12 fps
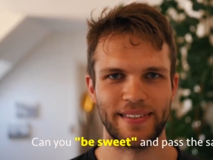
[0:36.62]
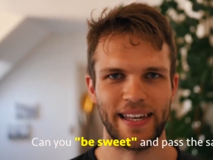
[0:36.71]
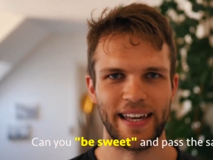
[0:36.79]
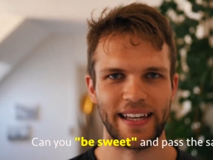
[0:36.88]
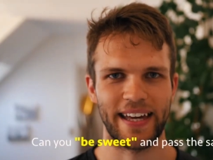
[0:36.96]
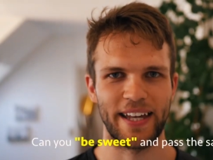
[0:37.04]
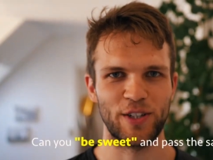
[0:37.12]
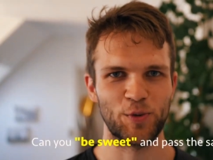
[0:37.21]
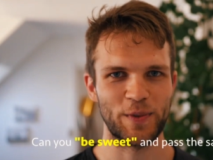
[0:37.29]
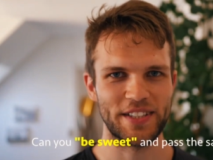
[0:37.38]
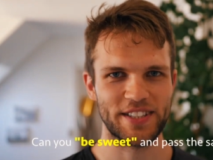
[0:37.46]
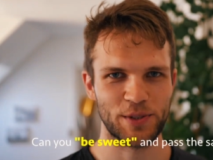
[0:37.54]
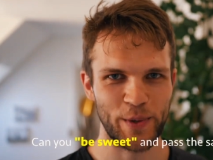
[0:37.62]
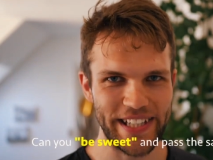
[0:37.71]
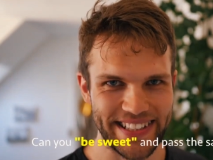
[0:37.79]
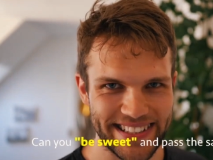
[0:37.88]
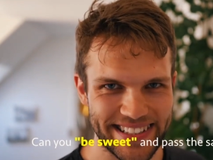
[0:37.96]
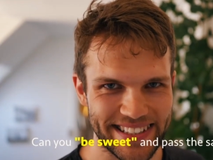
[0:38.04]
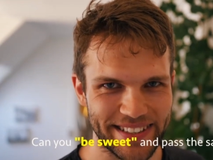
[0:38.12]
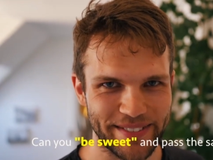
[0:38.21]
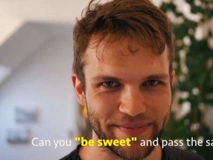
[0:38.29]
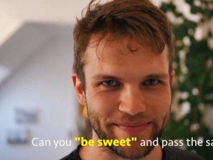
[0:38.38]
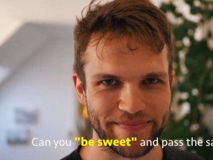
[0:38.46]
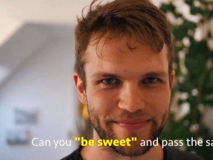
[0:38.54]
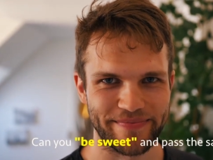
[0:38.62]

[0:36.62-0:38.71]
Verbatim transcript: can you be sweet and pass the